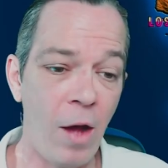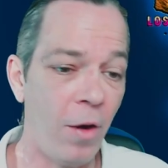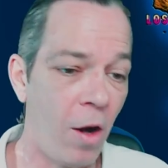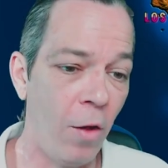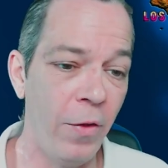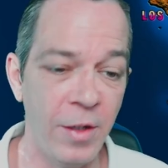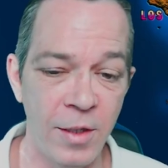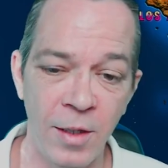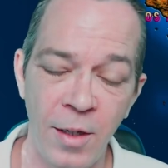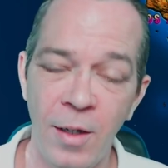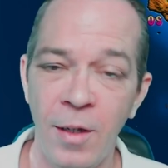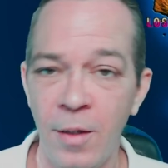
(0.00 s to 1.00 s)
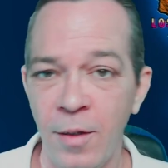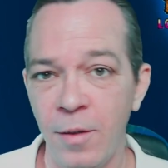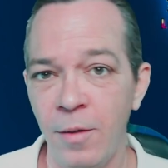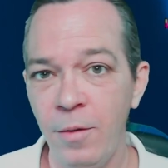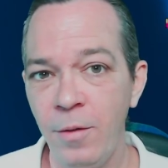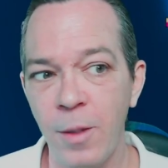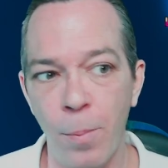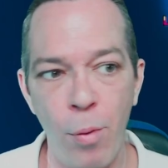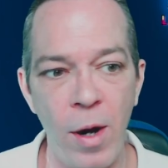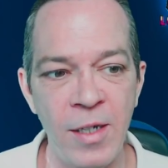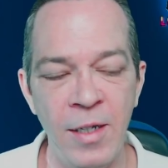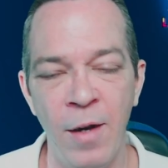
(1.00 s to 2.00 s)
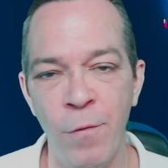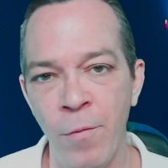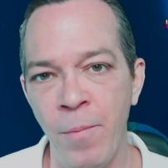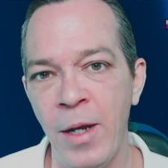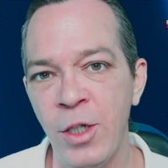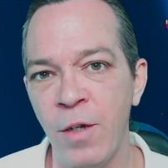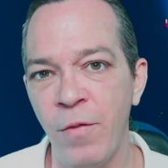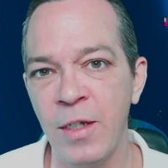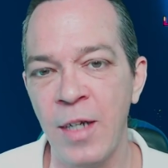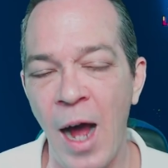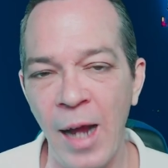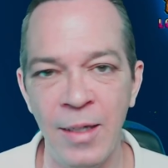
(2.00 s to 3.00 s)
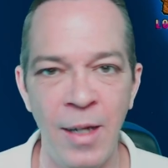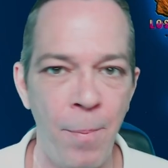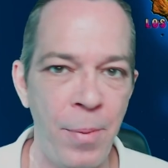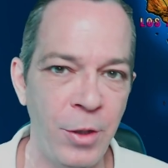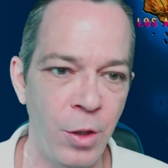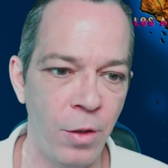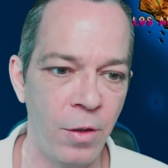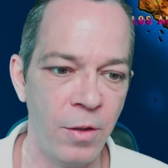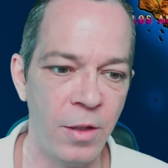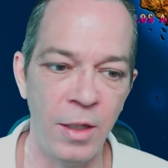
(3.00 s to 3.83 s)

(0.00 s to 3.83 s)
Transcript: all this depressing information of these hot temperatures,